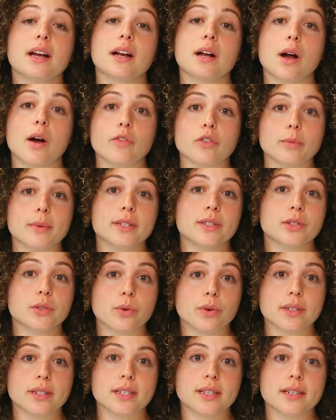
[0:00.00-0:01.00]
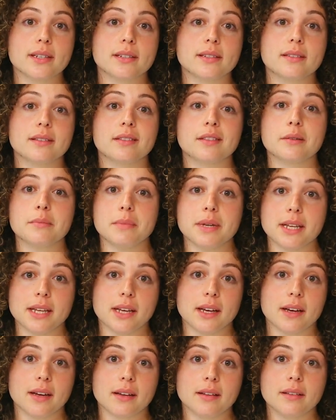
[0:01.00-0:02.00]
government sources, the
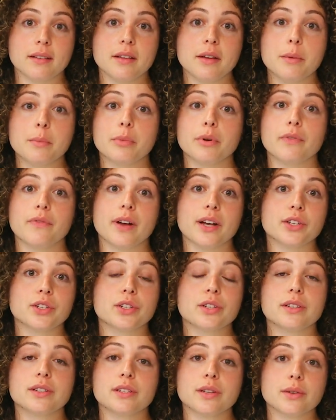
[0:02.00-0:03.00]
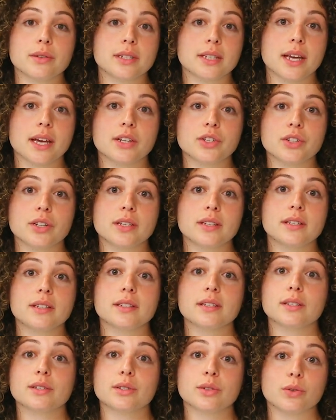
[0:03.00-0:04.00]
media, professional
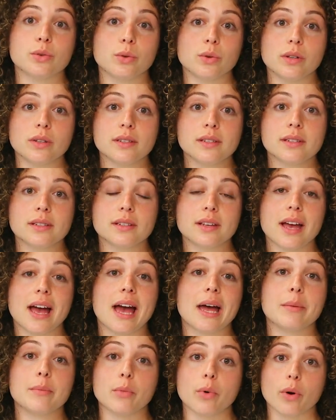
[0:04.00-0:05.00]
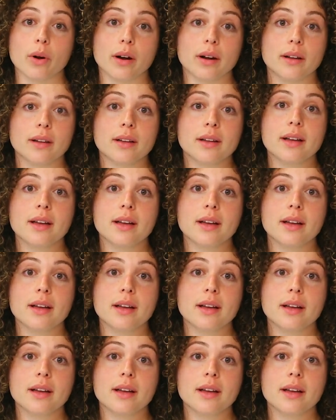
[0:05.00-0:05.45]
associations, schools, and more.